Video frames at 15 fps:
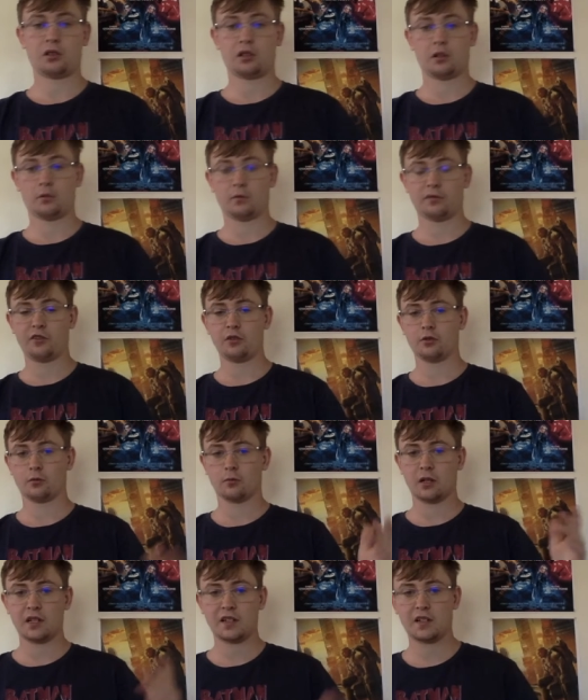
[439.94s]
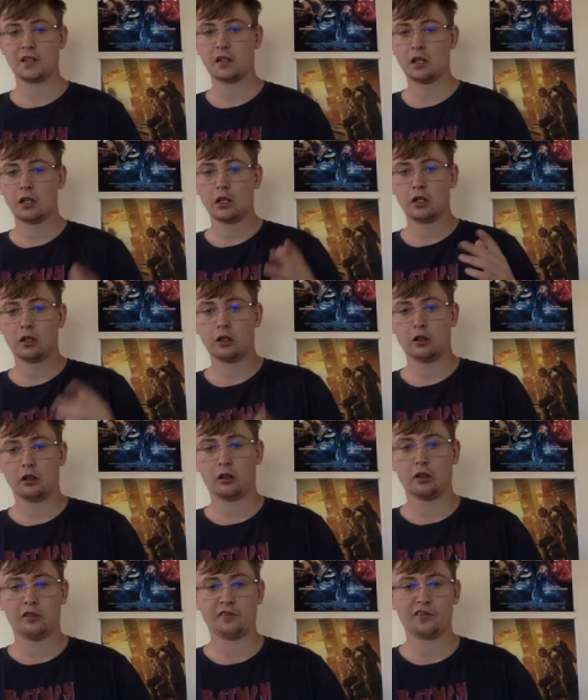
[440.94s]
to review the rest
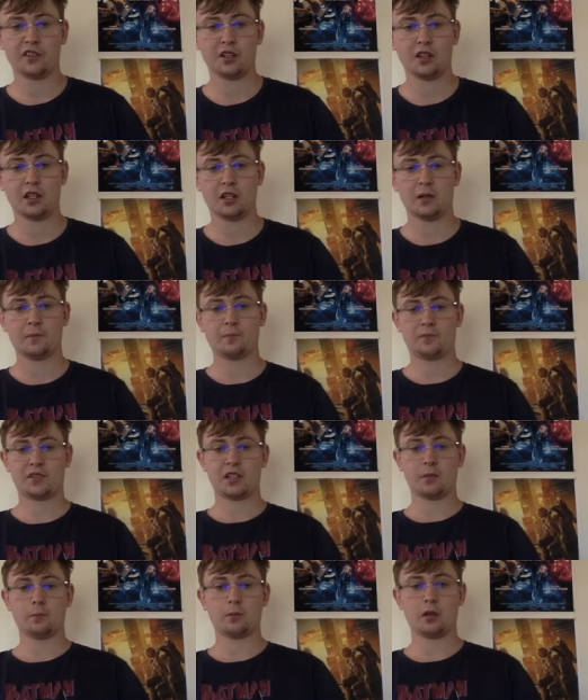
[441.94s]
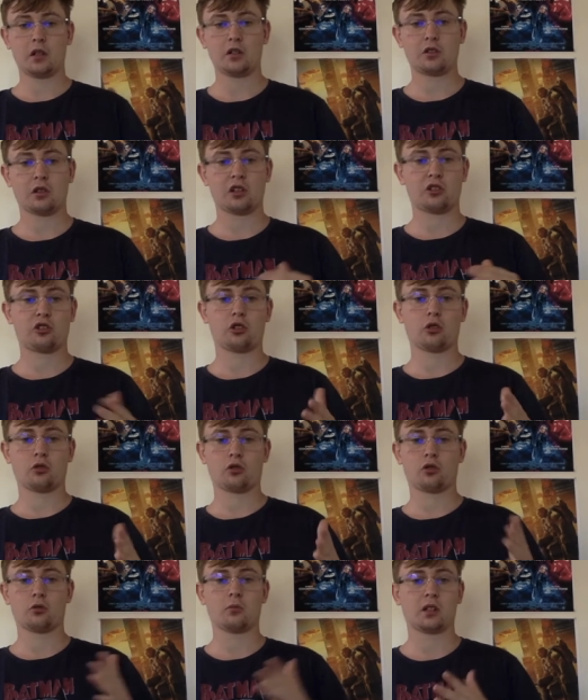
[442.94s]
of the Tim Burton slash Joel
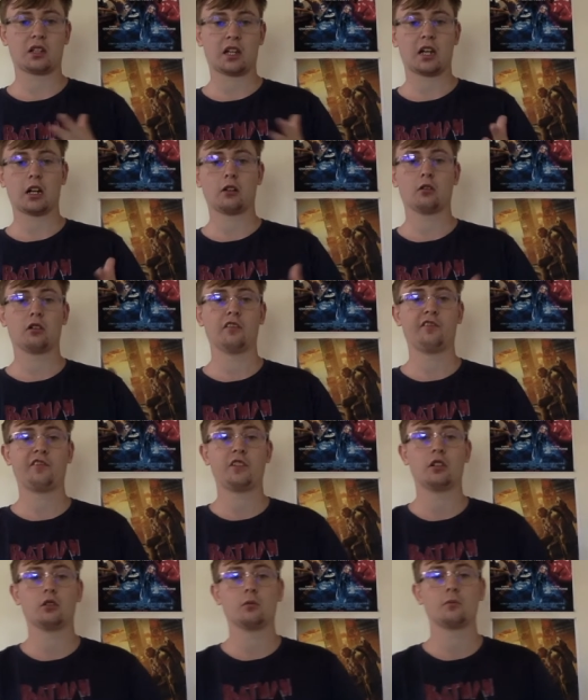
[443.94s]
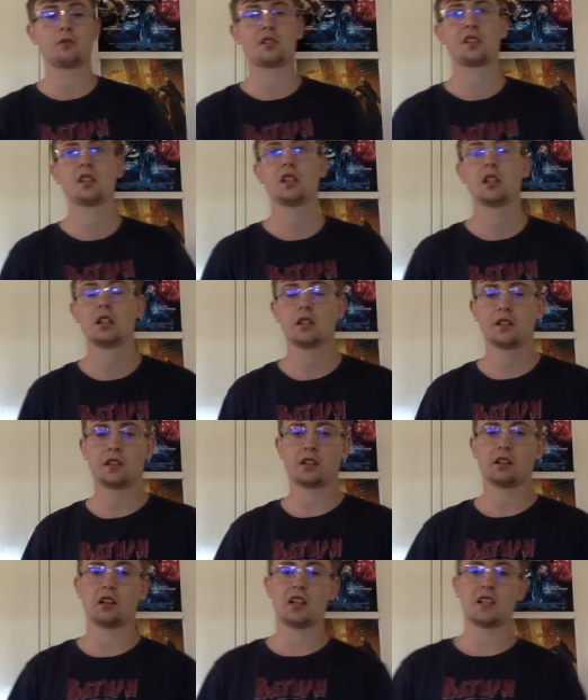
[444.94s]
Schumacher era films. So
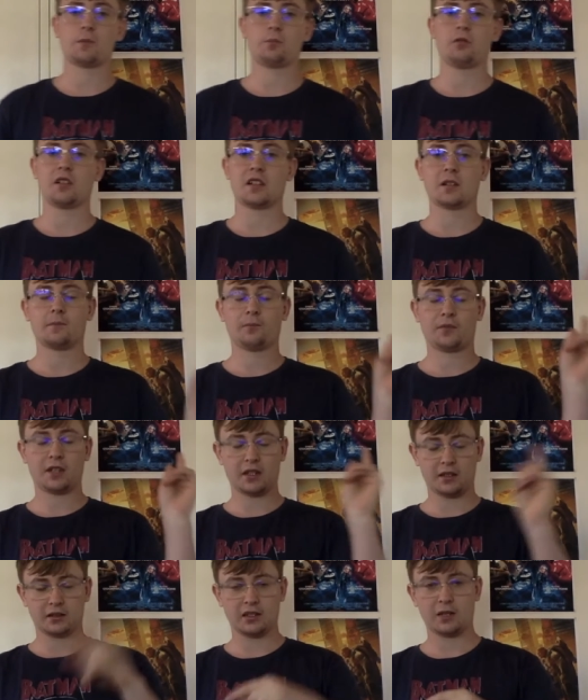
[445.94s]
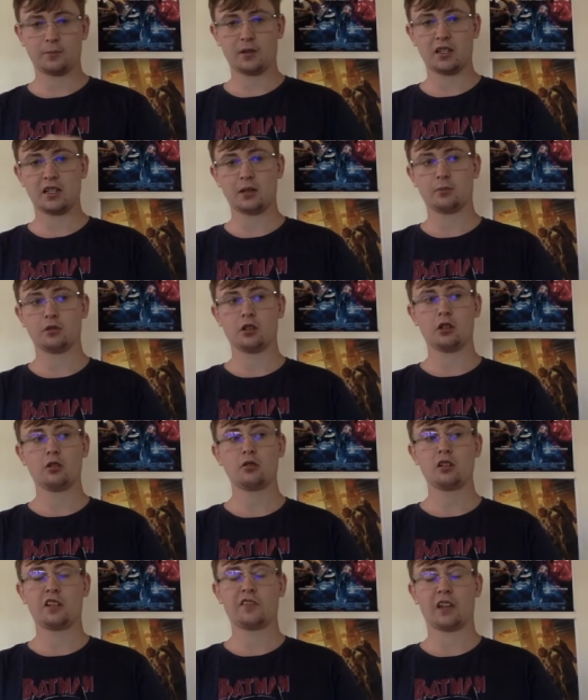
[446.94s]
guys, please Hit the like button down below
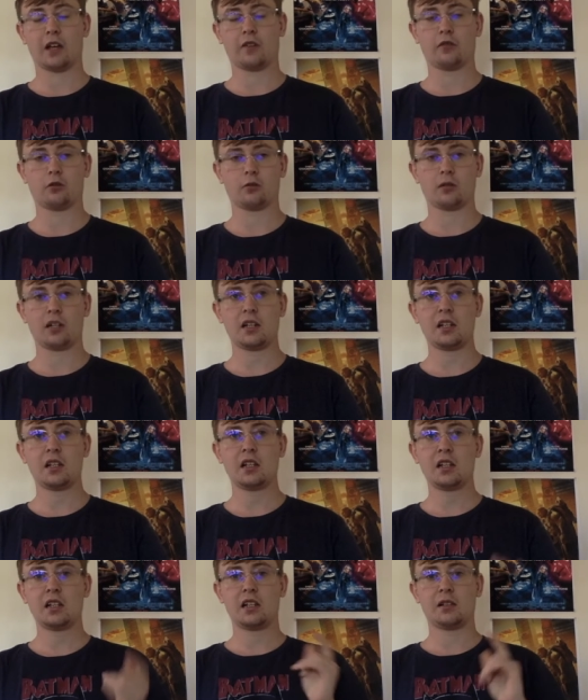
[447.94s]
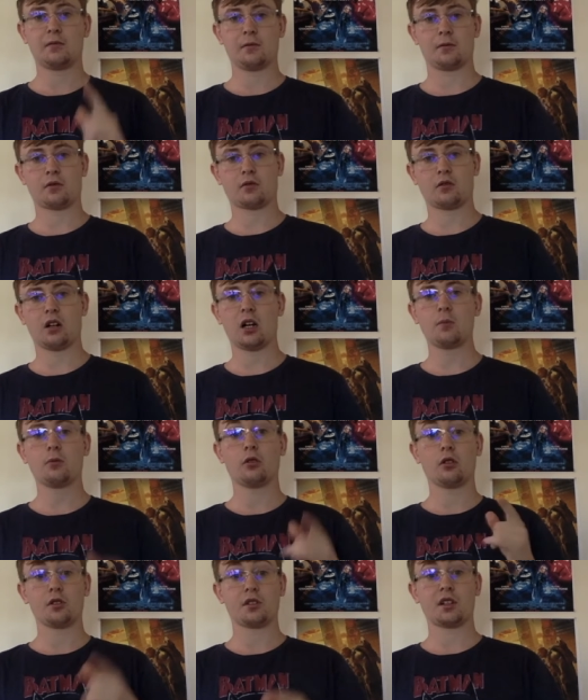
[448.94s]
if you haven't already. Hit subscribe.
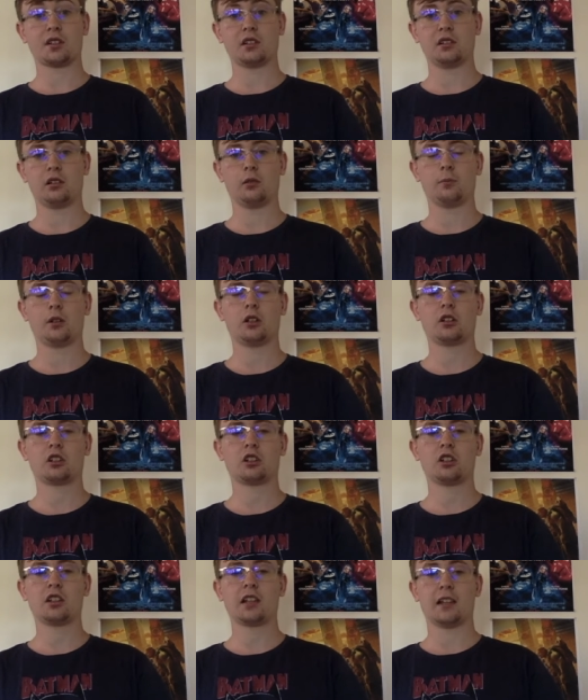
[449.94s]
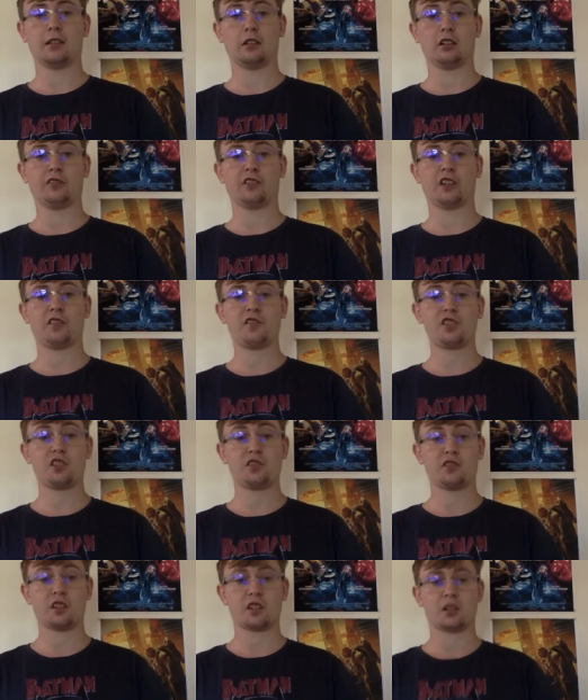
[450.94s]
Also hit the little bell icon to get notified of future
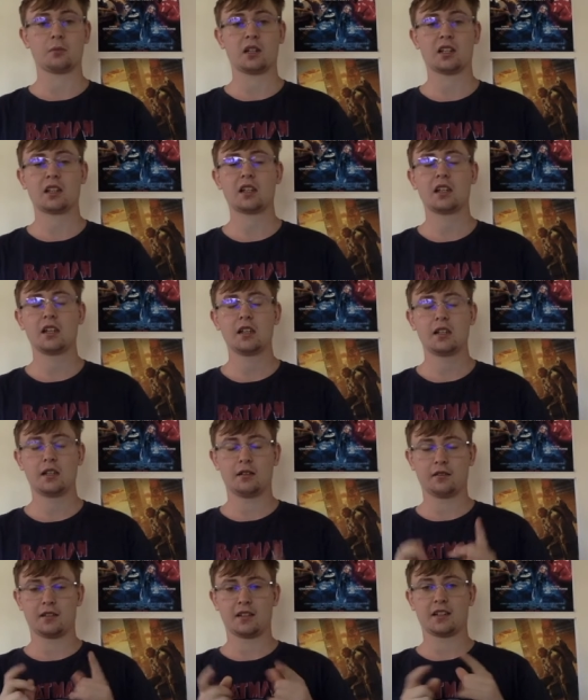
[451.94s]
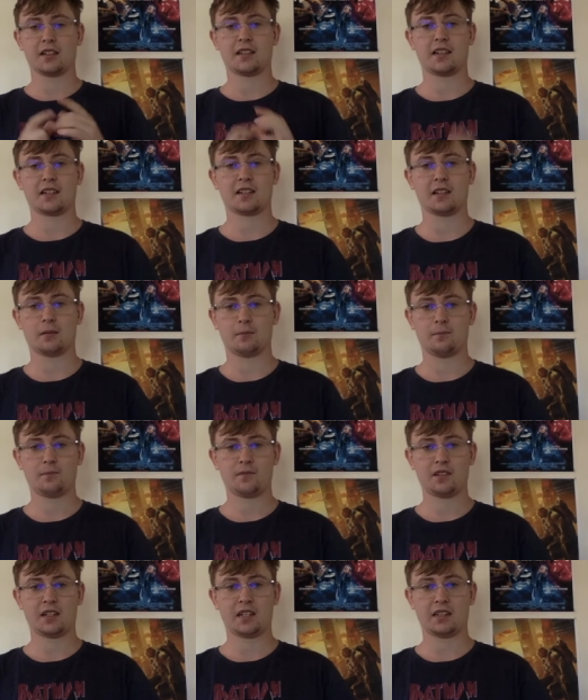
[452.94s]
videos I make. I'll see you guys next time.
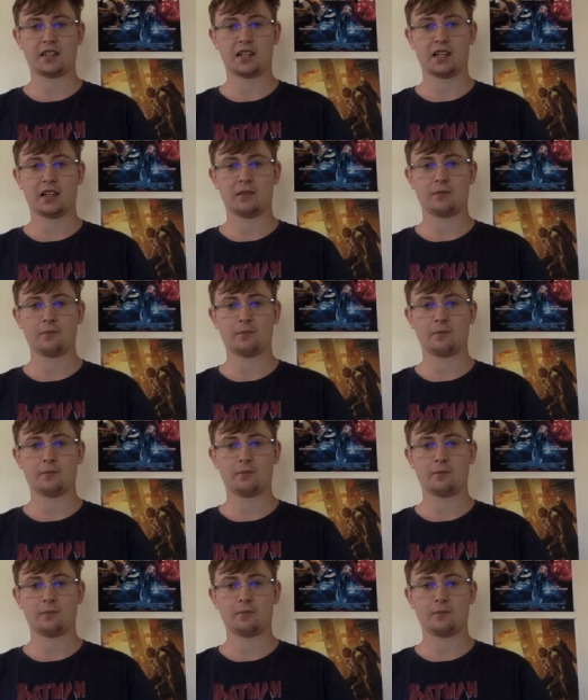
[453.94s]
Take care.